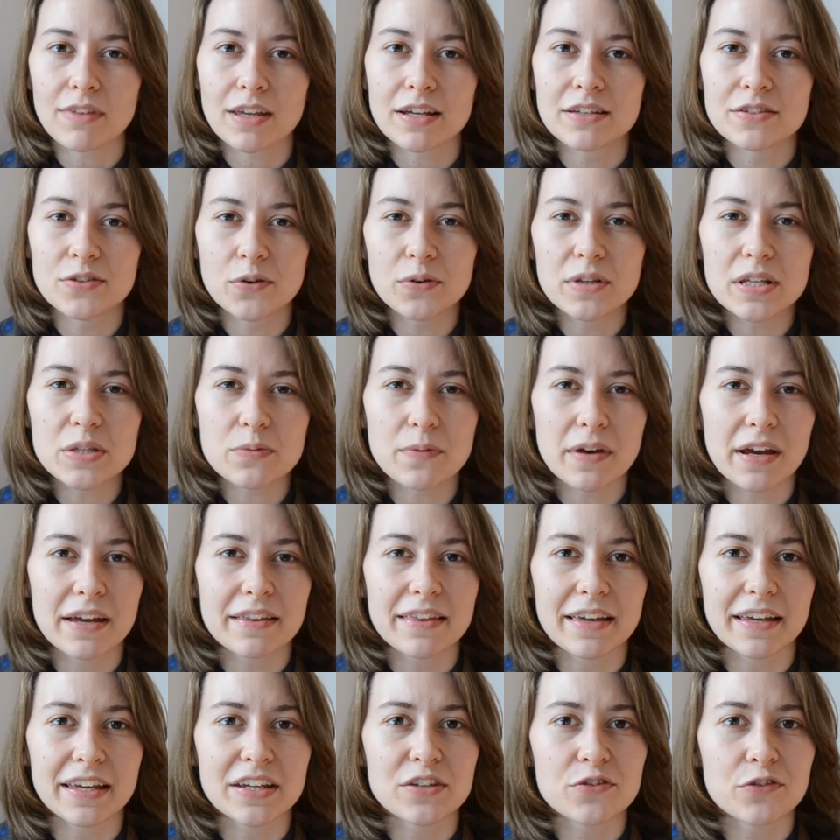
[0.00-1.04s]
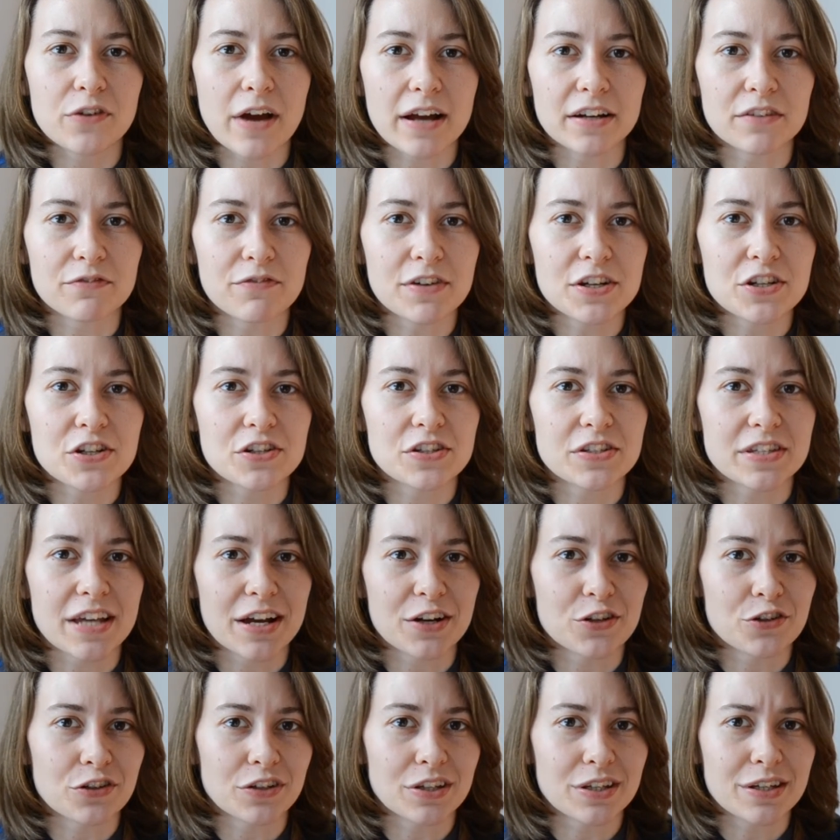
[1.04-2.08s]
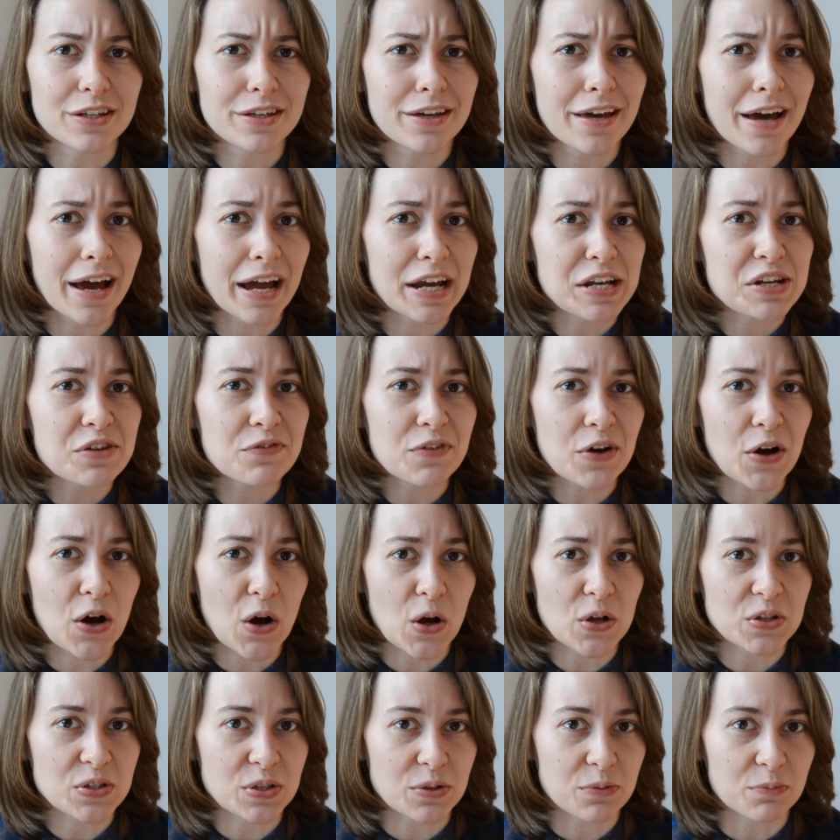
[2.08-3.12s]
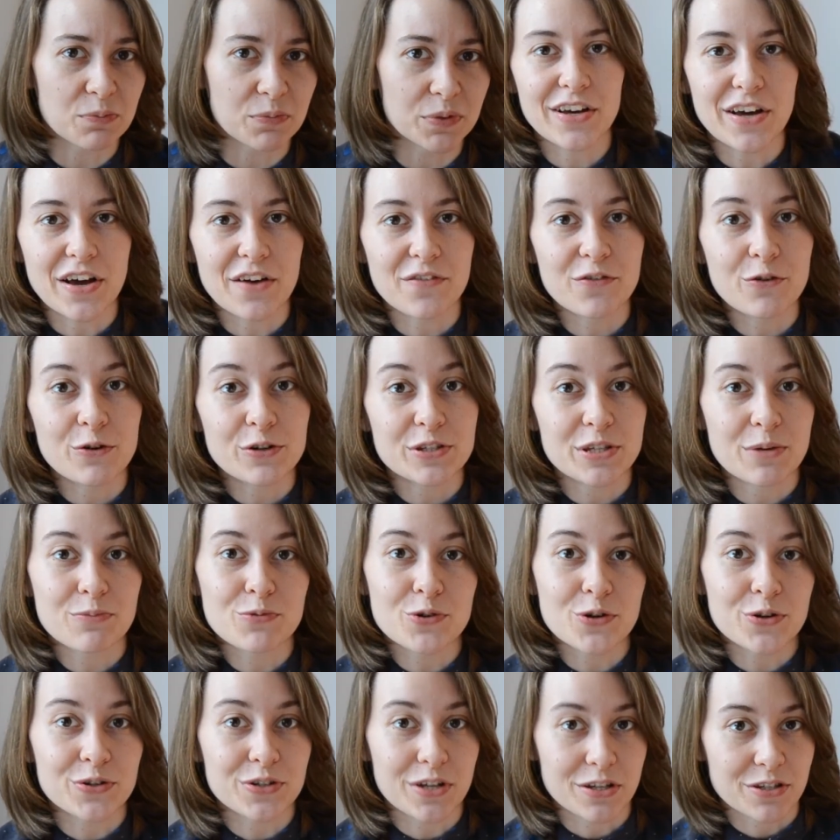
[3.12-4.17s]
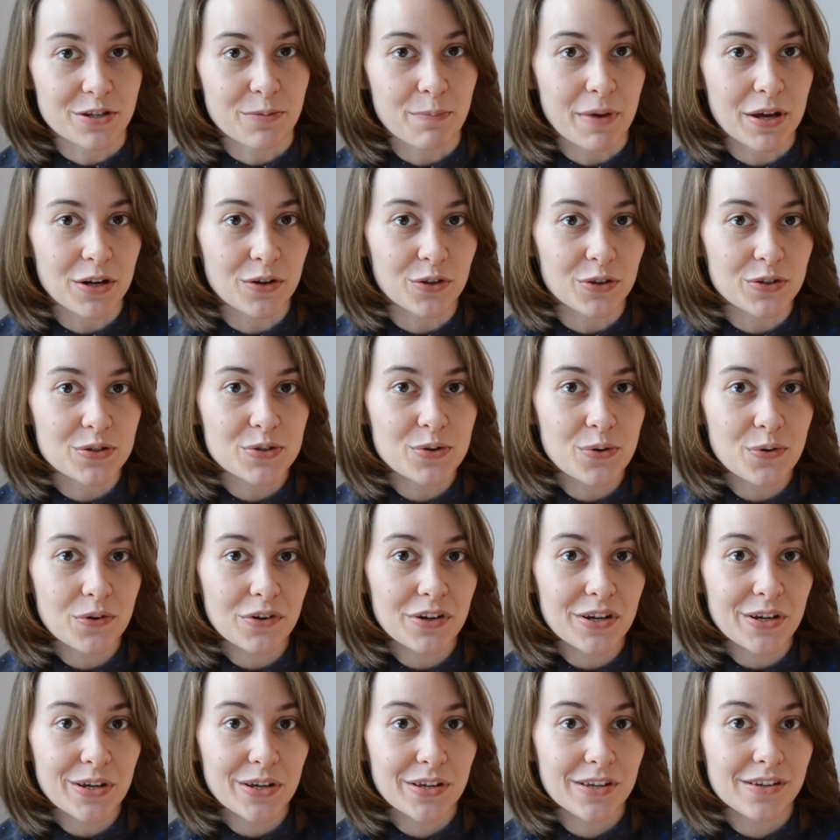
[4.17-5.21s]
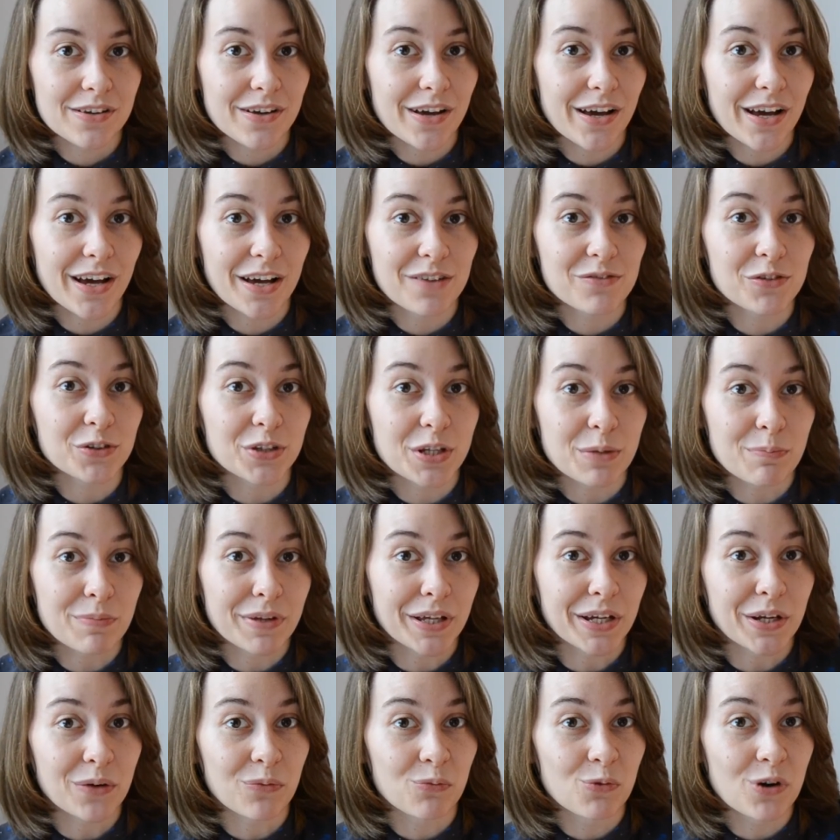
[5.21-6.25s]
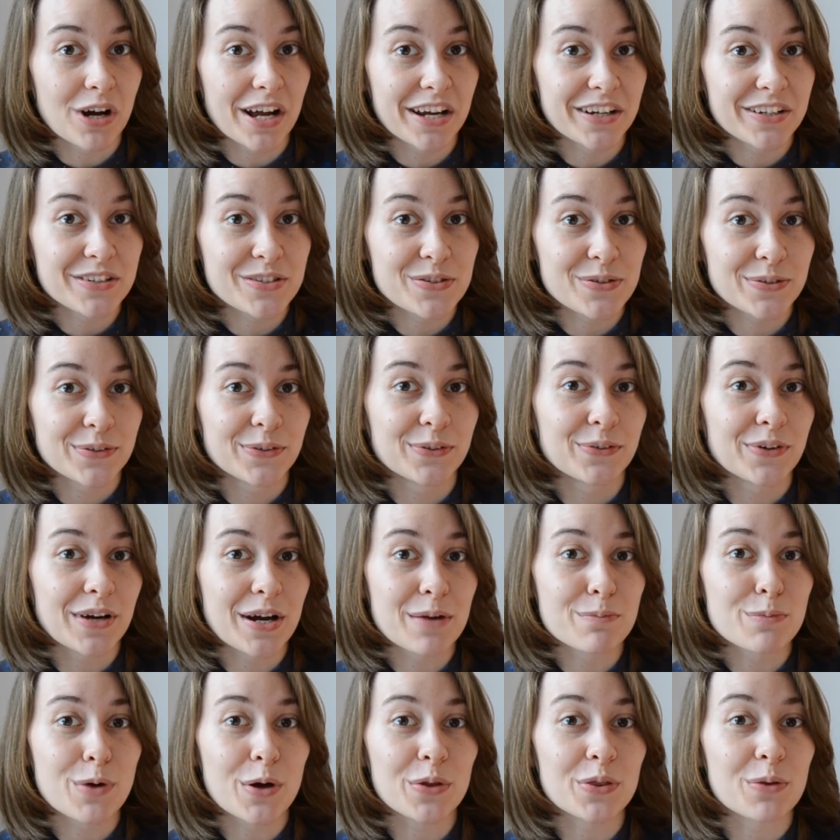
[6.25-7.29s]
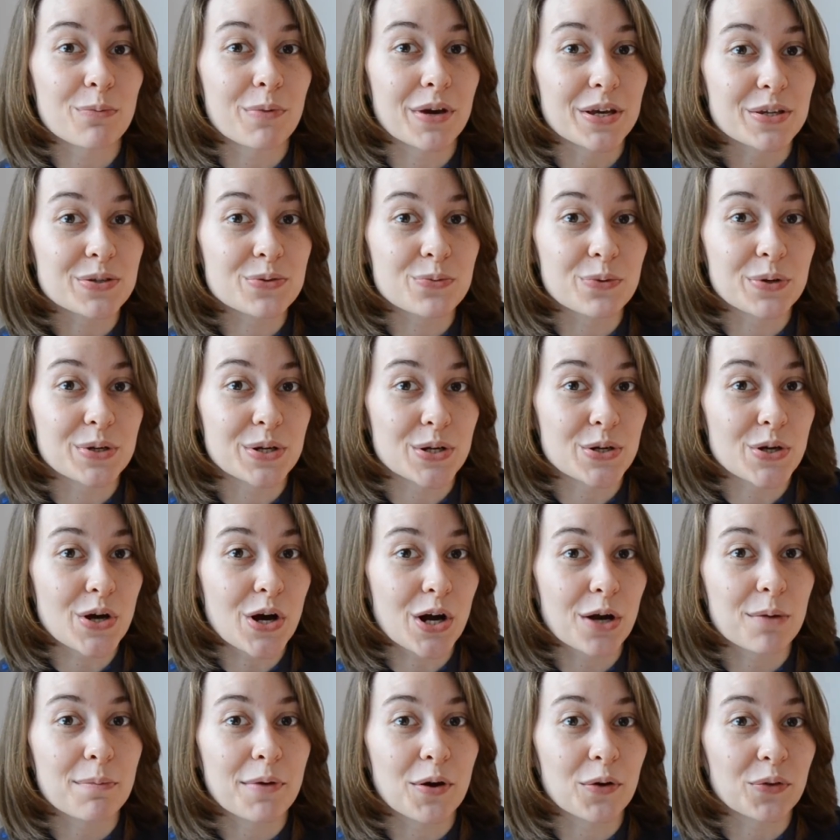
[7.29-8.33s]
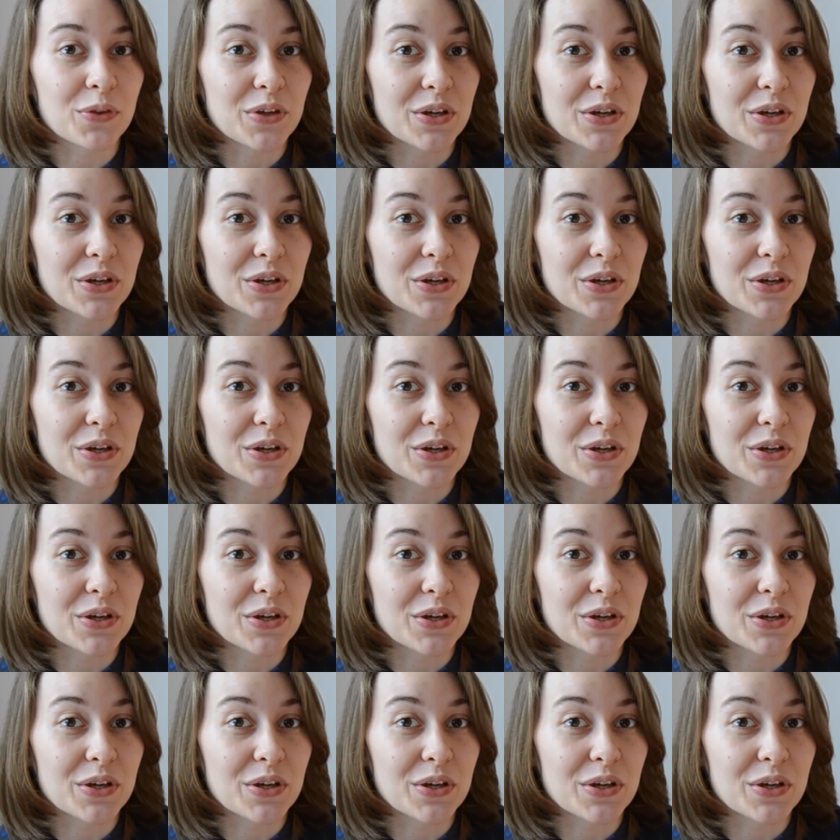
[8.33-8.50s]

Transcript: So in this way I think interactive fiction is actually kind of awesome. Of course I'm sure it does depend on the story. I've only played one, so I'm not the best one to talk about